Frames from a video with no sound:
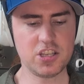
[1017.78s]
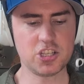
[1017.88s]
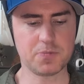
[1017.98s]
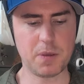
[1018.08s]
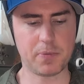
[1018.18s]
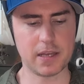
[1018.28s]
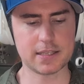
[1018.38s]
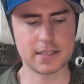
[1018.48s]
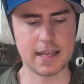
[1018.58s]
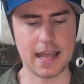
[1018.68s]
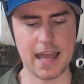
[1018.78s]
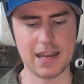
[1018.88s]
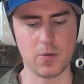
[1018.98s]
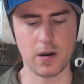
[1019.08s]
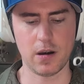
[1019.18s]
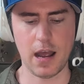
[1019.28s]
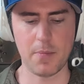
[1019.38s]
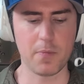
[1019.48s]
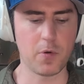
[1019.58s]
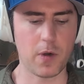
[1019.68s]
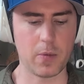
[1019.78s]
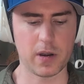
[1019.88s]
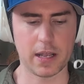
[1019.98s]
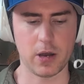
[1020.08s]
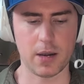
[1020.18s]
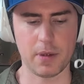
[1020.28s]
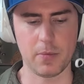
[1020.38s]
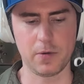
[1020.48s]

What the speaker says: can just be placed, like, anywhere. I remember right when I got it,